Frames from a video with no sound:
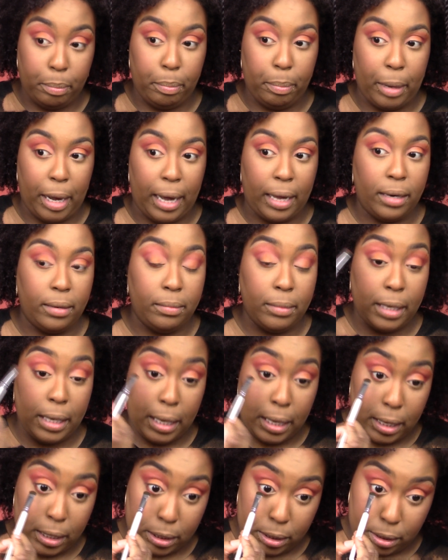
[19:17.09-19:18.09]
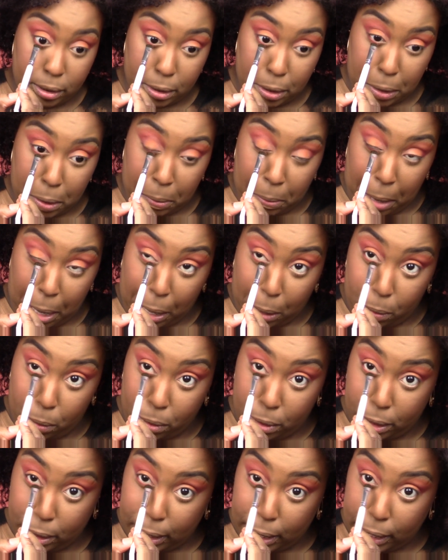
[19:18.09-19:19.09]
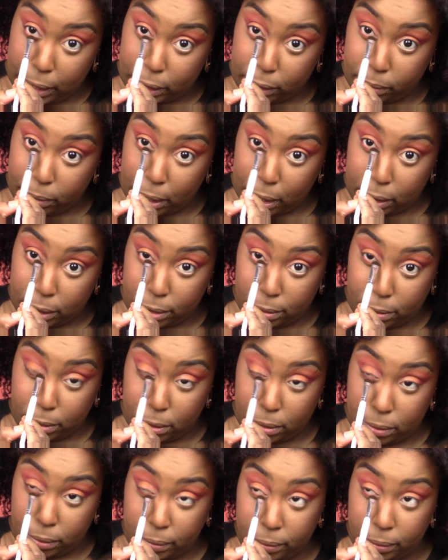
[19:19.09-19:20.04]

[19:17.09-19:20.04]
bottom lid as my waterline as possible.